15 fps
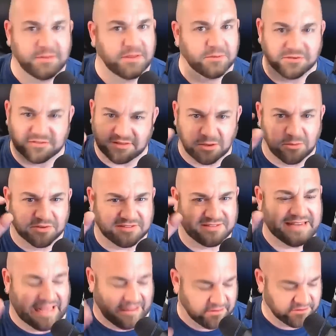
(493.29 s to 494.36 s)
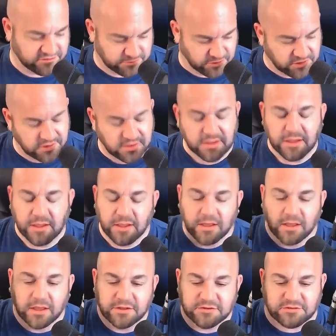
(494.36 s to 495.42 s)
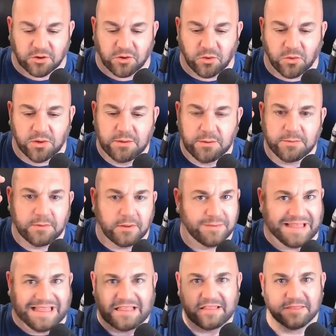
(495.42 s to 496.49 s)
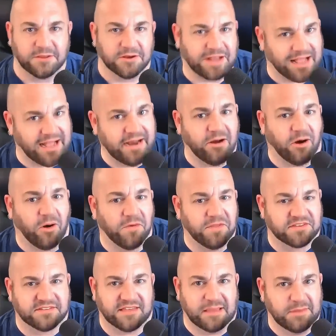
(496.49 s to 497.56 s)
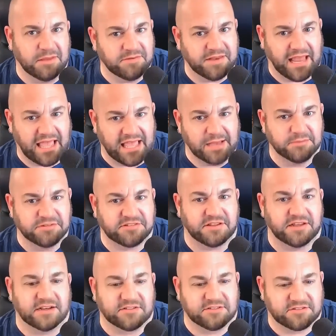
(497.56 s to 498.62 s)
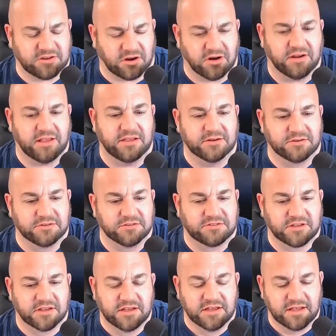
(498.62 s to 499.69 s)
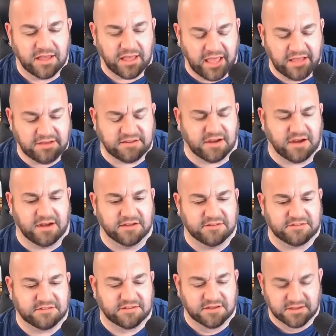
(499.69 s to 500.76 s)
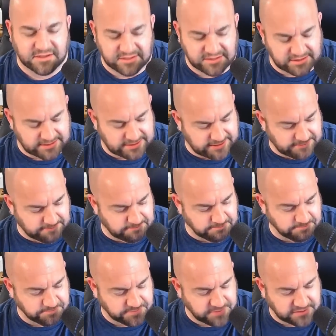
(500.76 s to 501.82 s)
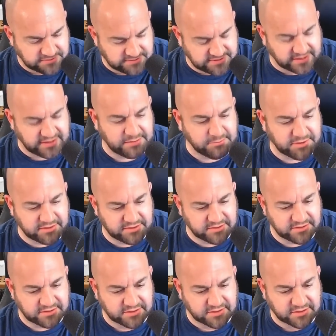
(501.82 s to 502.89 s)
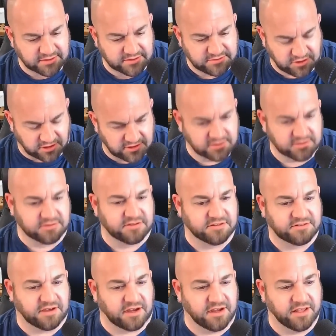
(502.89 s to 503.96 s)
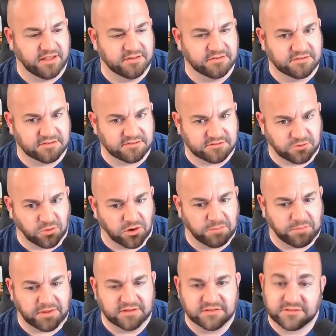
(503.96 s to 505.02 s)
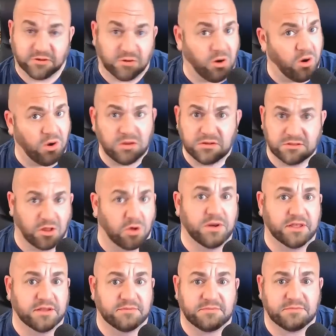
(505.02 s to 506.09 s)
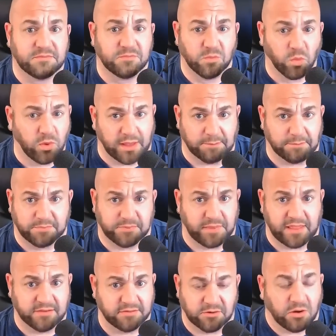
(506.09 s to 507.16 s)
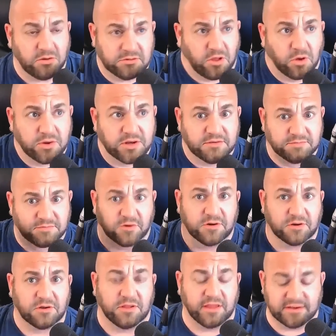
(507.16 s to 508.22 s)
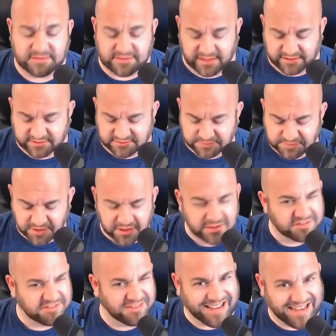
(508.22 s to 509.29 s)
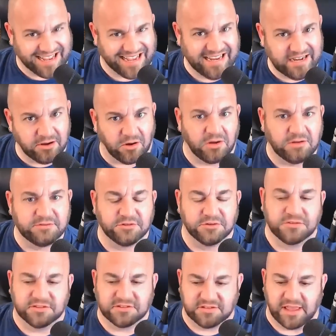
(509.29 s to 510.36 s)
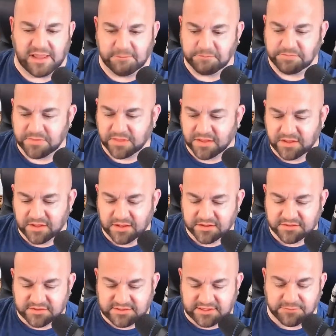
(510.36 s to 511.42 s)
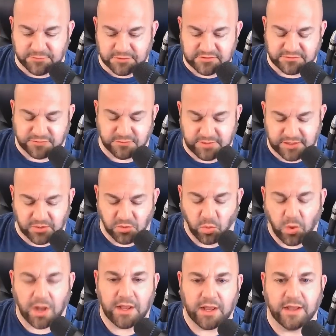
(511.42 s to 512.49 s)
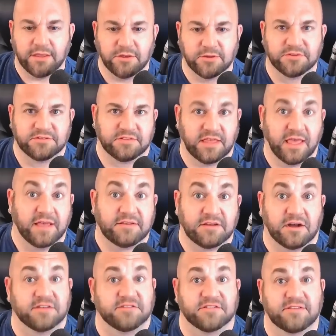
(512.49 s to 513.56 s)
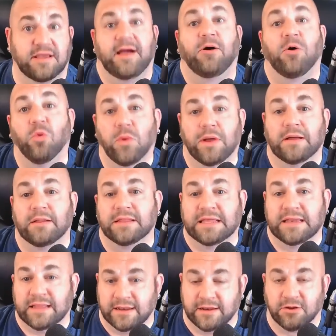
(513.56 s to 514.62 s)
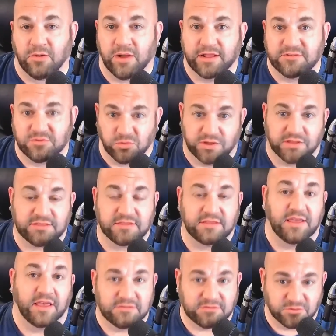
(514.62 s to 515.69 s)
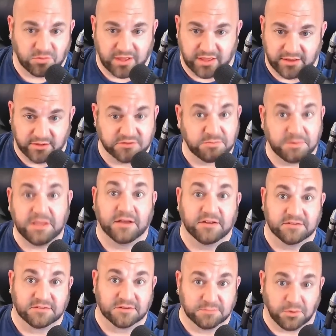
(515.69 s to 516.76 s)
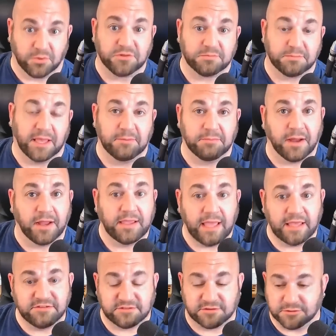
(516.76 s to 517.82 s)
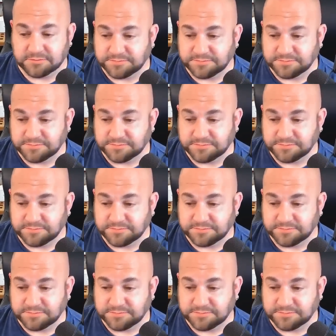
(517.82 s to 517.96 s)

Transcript: I mean, it was it was negligible. So they're kind of all the same. Even ham sticks, Tar Heels, ATAS, um, Diamond, Tar Heel Designs, Scorpions. They're all loaded whip. And eh, they're all loaded vertical antennas. So they kind of all do the same. The difference for me and why I use the ATAS is how well it integrates with the Yaesu radios because they're both made by Yaesu.